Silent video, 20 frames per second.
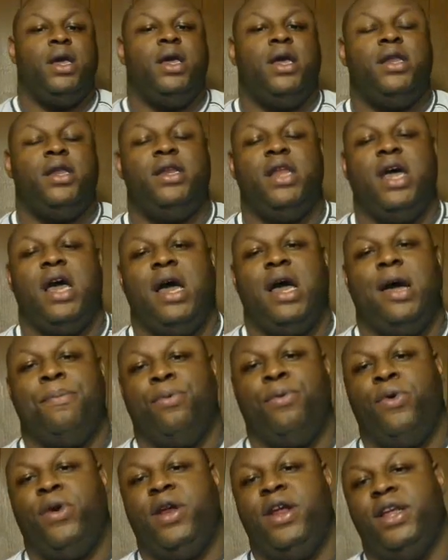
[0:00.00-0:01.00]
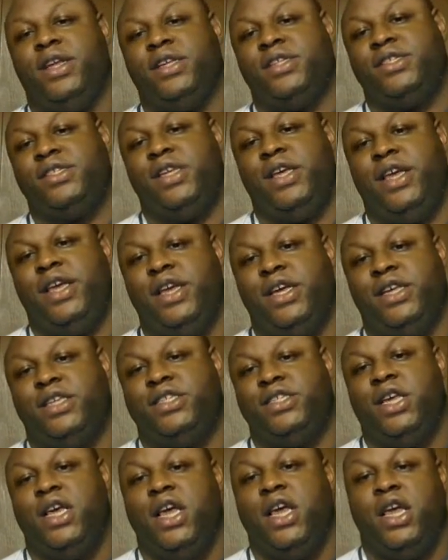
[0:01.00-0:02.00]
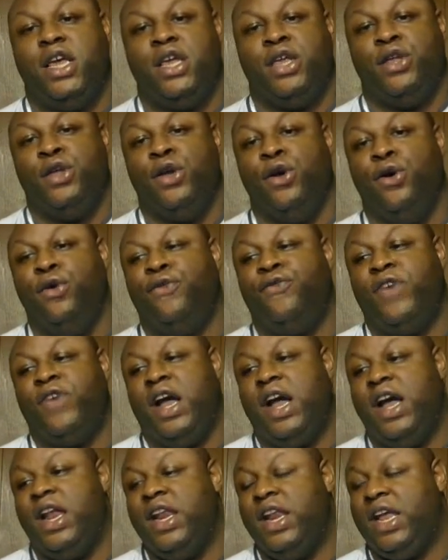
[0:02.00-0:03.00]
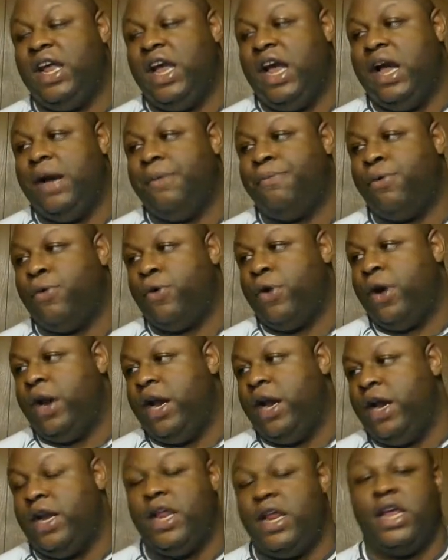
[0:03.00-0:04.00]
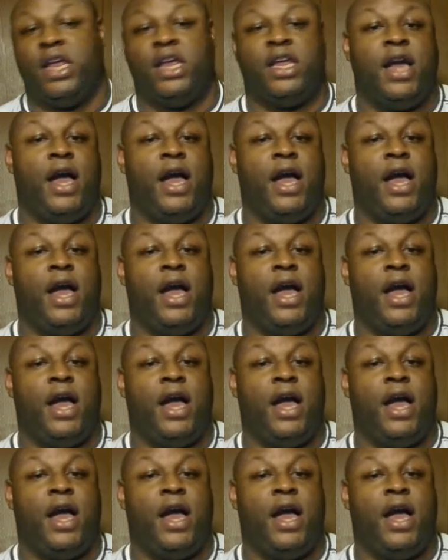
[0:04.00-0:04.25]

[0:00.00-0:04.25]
Now, Princess, you finally got pregnant.